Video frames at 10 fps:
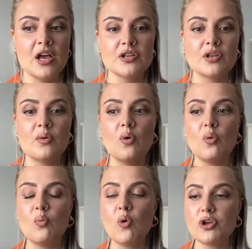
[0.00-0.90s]
So
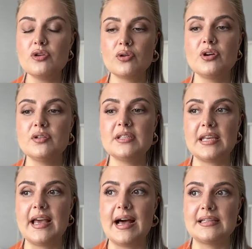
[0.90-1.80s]
what you could
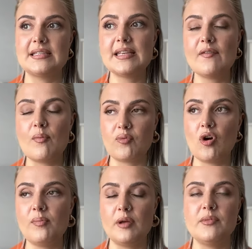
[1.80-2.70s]
see it as, instead of a
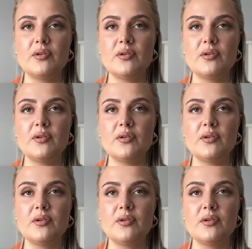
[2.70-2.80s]
problem,